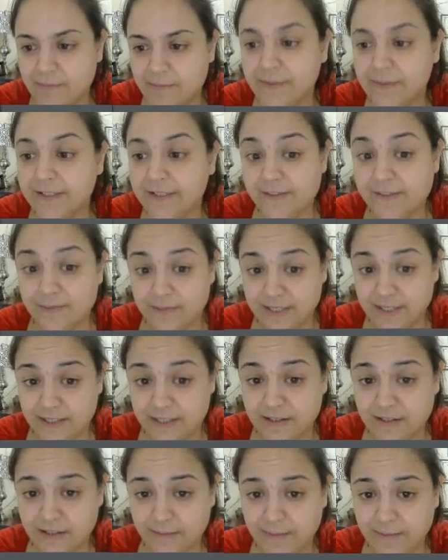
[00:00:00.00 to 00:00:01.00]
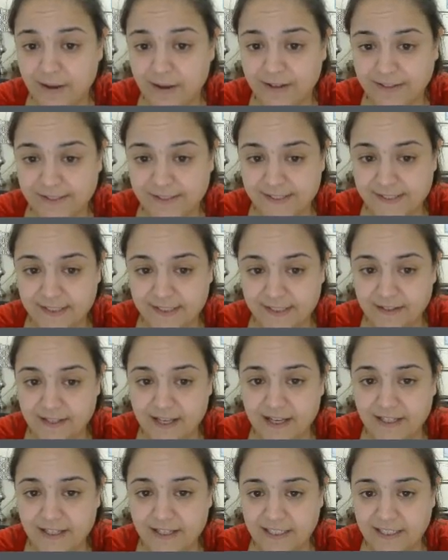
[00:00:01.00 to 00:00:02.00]
please read the policy on
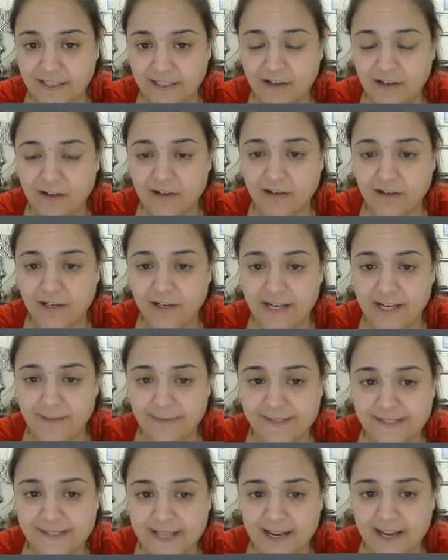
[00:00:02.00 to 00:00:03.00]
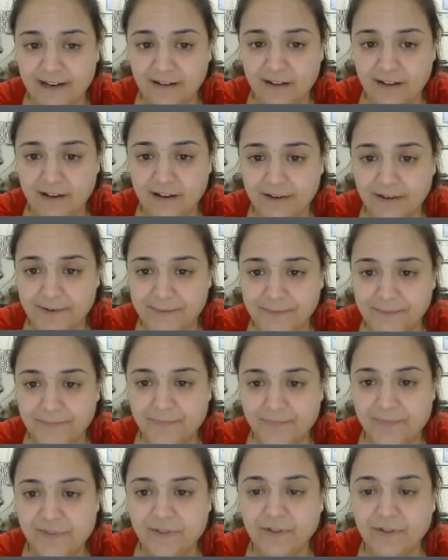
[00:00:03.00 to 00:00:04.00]
that in our campus catalog.
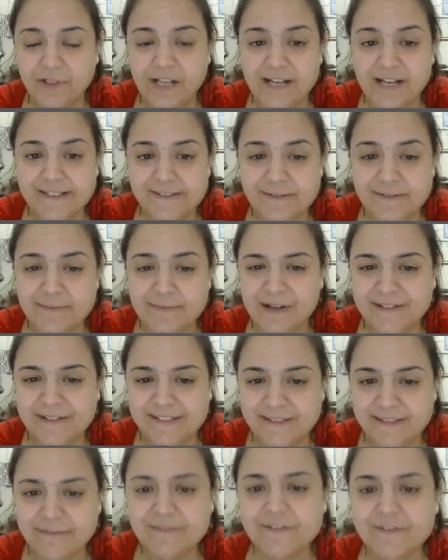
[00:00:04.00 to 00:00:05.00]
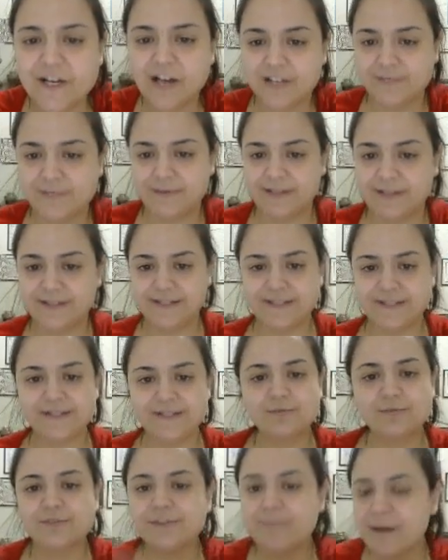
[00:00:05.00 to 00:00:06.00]
So classroom policy, we've talked about this.
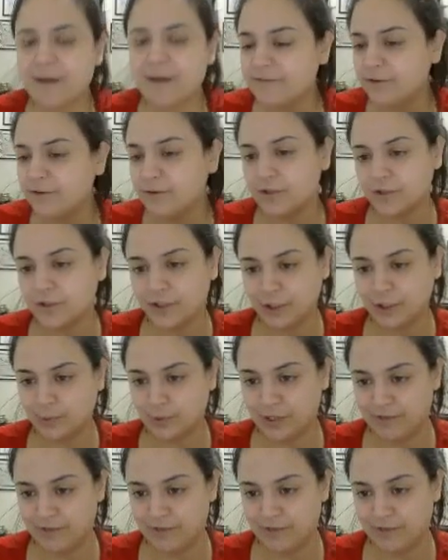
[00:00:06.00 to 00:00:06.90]
Respectful learning work